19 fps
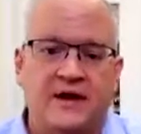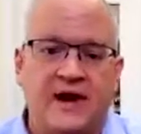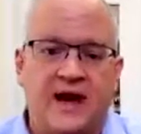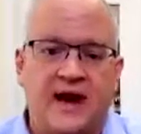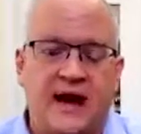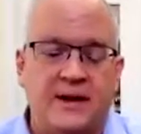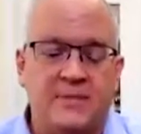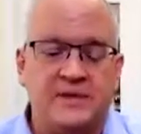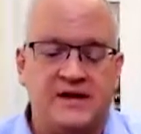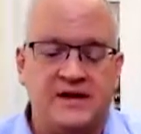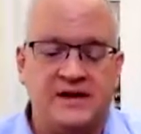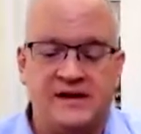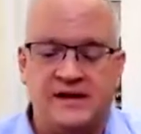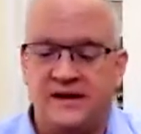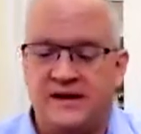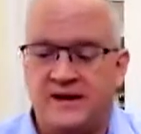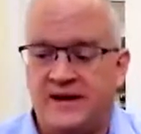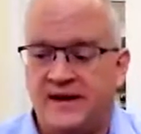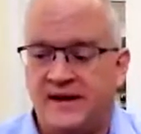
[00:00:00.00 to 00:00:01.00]
absent
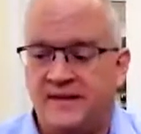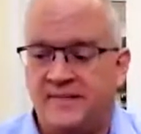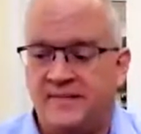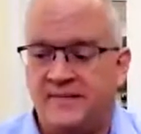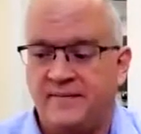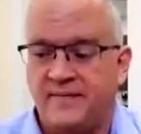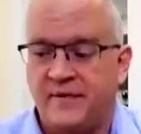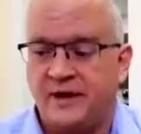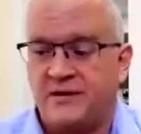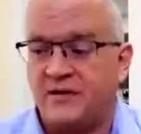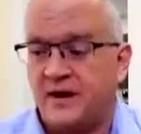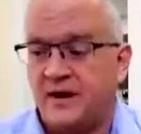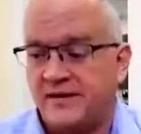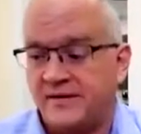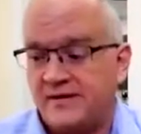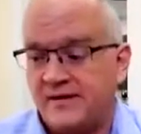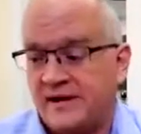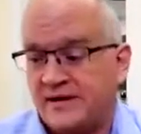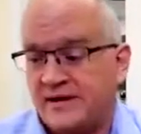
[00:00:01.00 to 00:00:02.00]
a
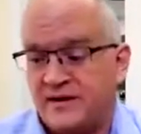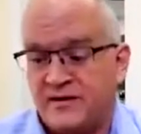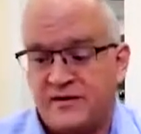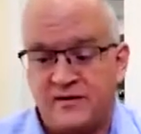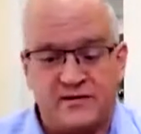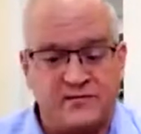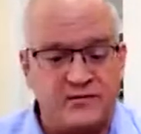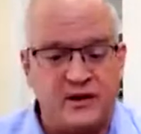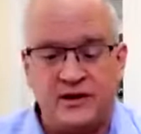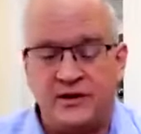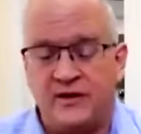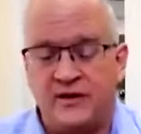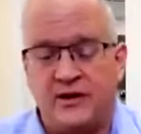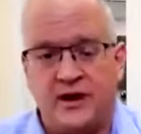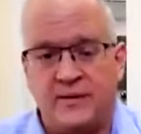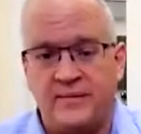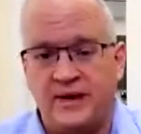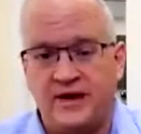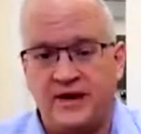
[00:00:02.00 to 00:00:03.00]
crisis like this, there's really
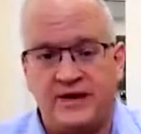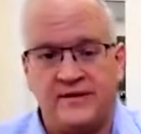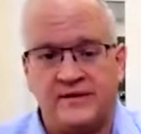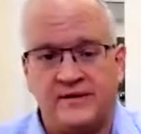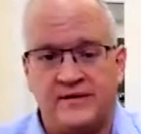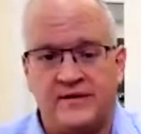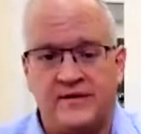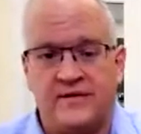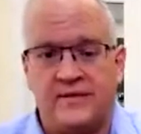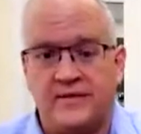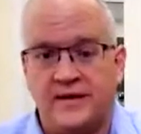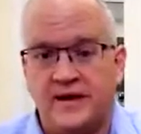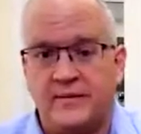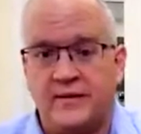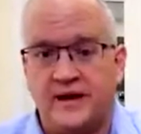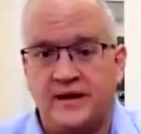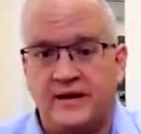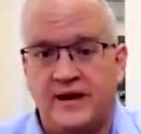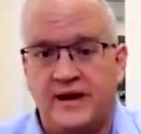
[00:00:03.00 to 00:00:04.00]
no impetus to sort of think
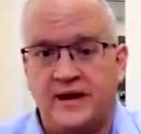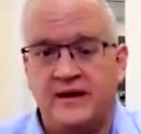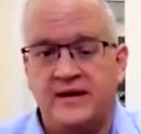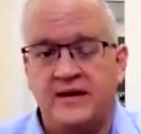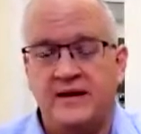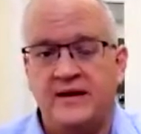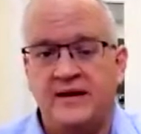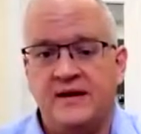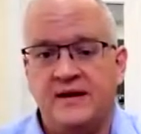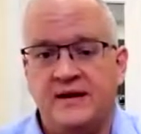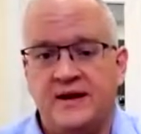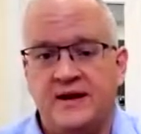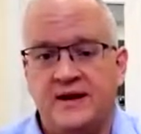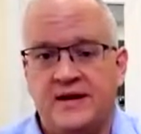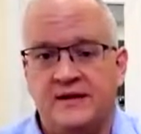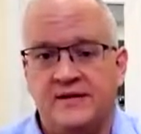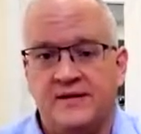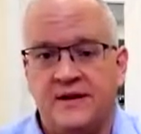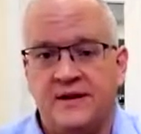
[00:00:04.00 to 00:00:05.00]
about that.
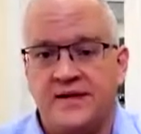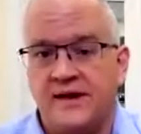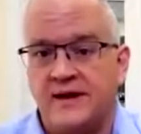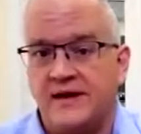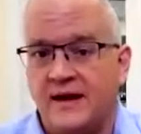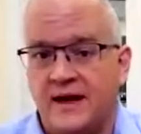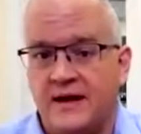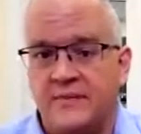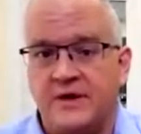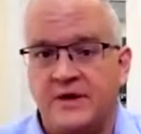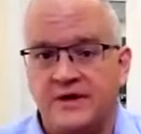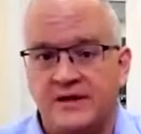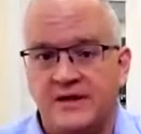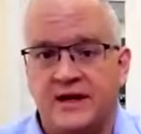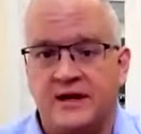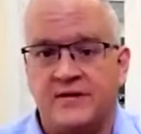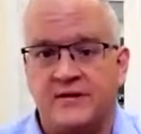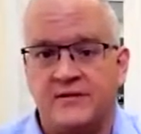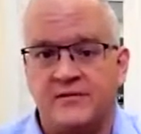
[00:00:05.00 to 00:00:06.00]
And so I think a lot of bridging
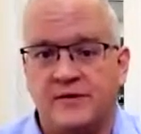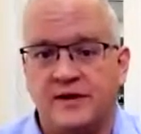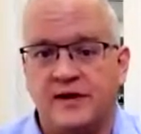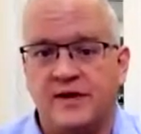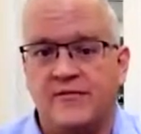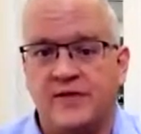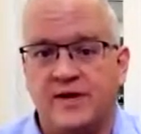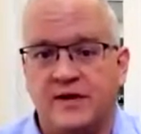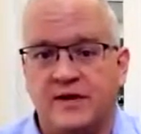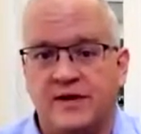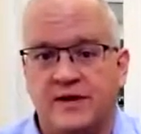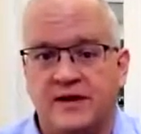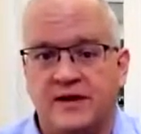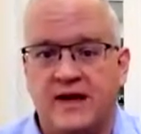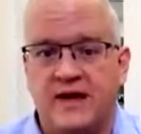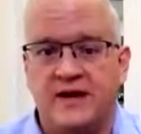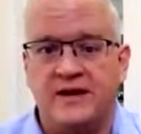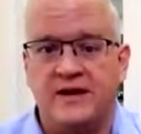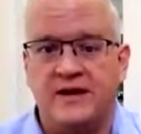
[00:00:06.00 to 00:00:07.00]
lenders really focused
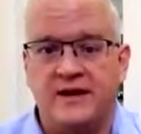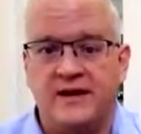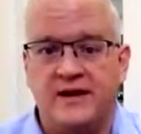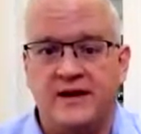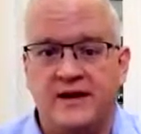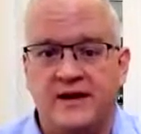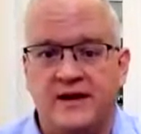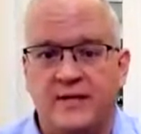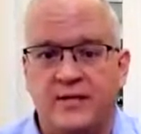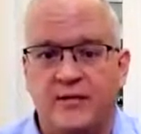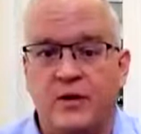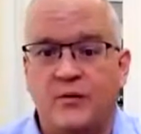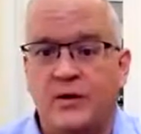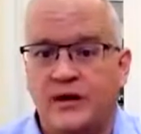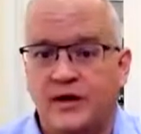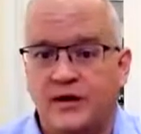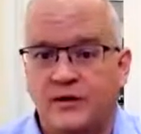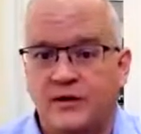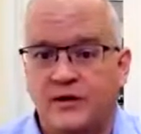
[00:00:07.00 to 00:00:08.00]
on what we
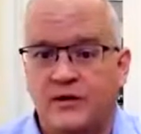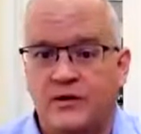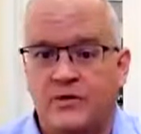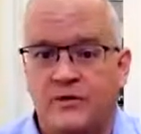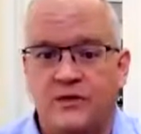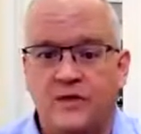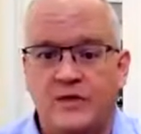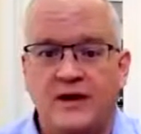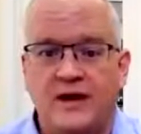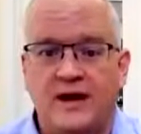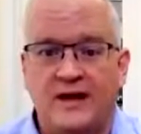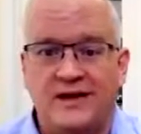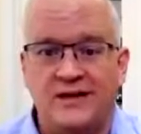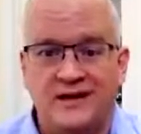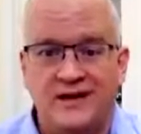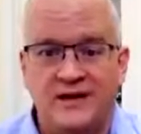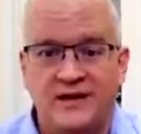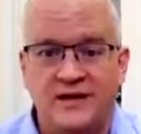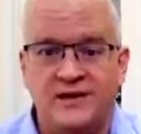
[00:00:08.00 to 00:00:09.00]
can do as an
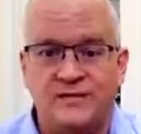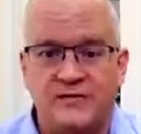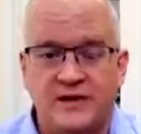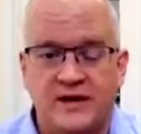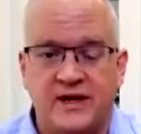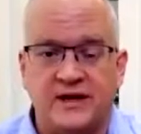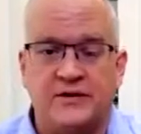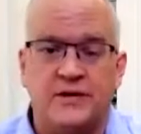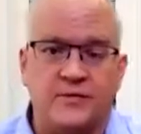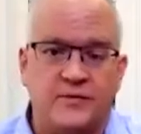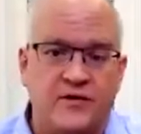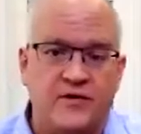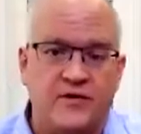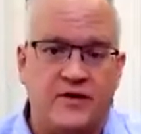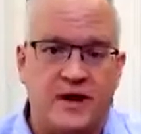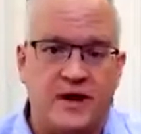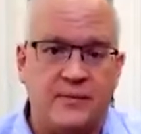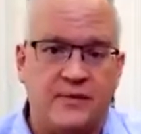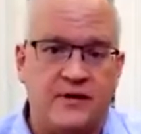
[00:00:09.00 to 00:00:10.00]
industry to improve our
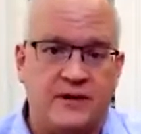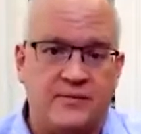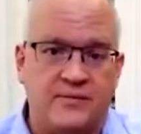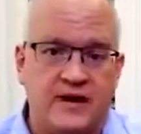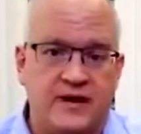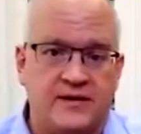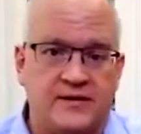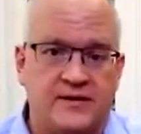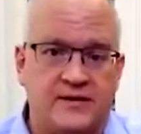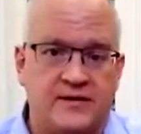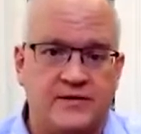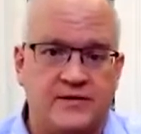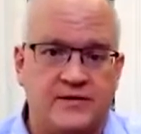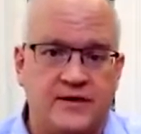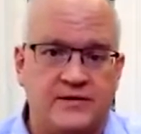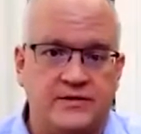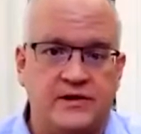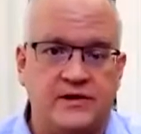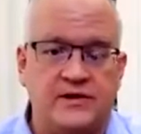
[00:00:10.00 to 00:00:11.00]
operating practices in the
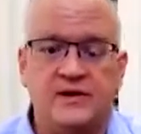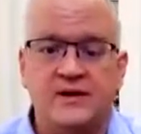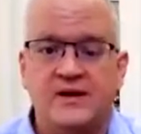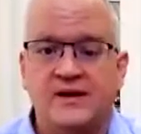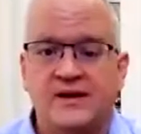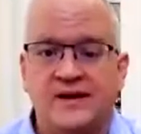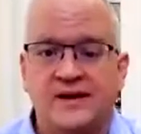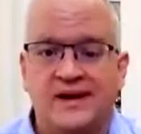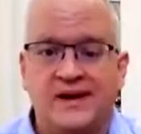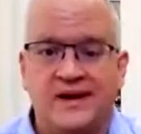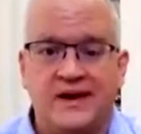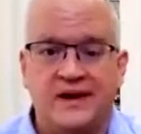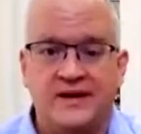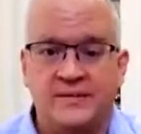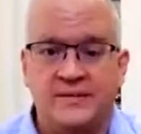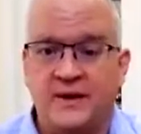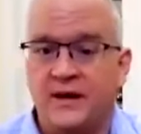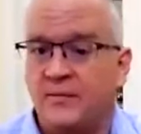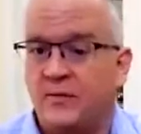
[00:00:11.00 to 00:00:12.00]
future to
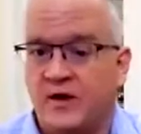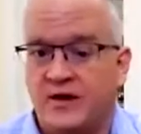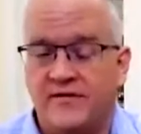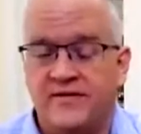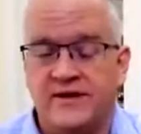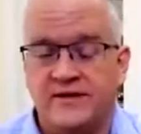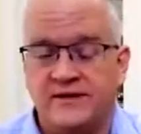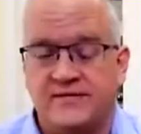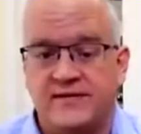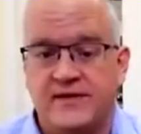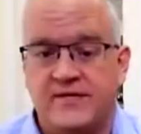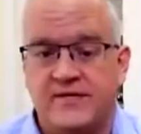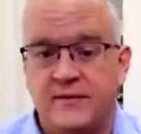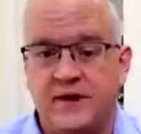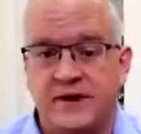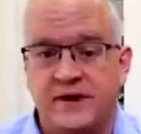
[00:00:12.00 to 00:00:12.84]
make it more efficient for everybody.